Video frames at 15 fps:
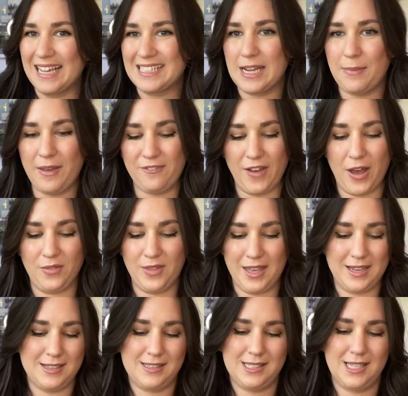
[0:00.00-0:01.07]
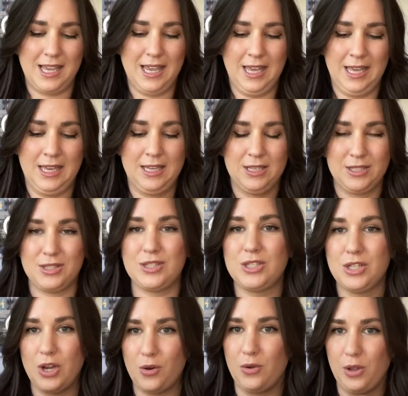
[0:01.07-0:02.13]
up I found this
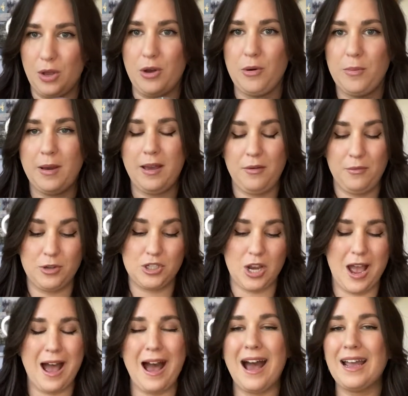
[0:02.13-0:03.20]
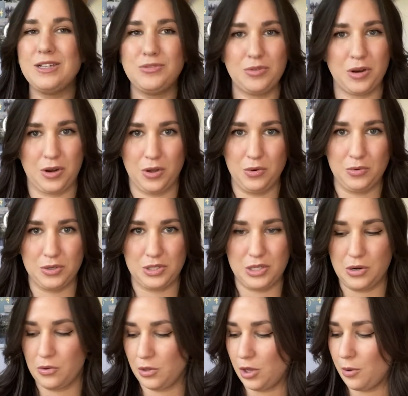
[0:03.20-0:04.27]
snow globe, which I do not own a
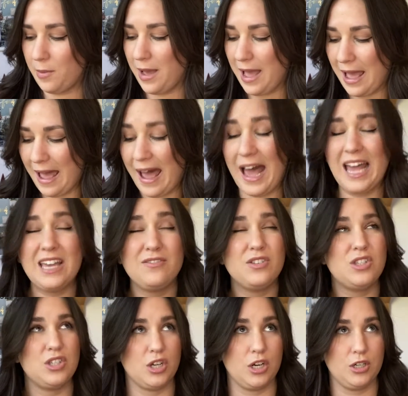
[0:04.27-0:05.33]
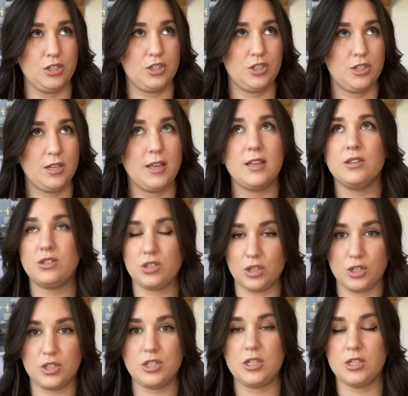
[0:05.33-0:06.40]
snow globe. I have searched and
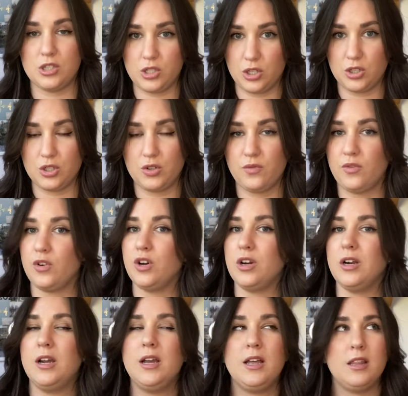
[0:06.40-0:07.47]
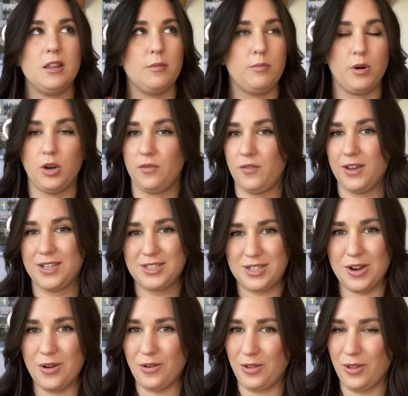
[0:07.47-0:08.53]
searched and searched for the perfect
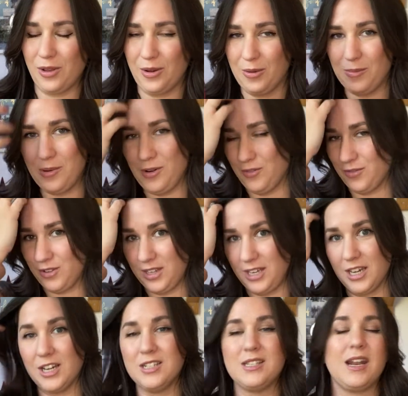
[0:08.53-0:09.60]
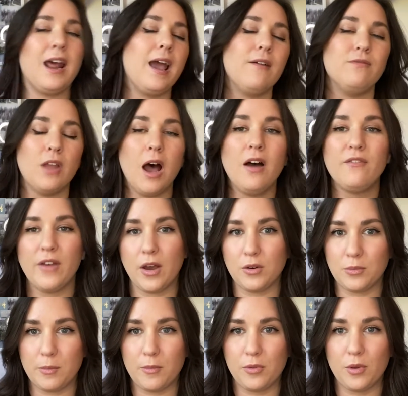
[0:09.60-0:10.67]
snow globe over the years, and I have not
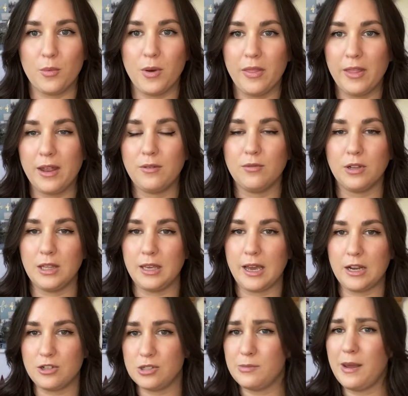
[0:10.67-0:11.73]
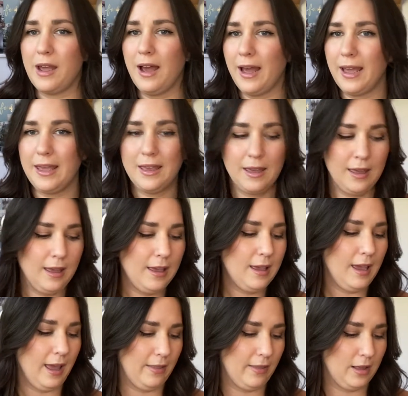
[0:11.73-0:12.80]
found the one that really catches my eye,
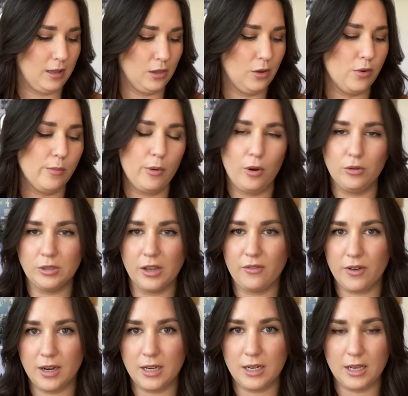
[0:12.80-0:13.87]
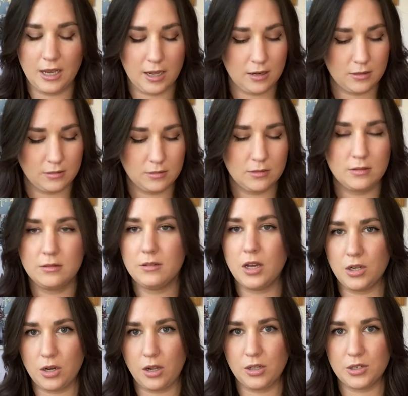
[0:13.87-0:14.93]
and like lo and behold I find it at
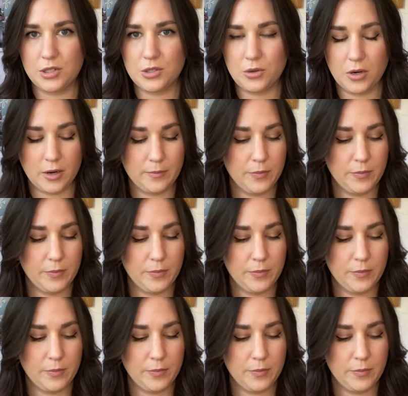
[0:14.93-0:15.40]
a dollar store.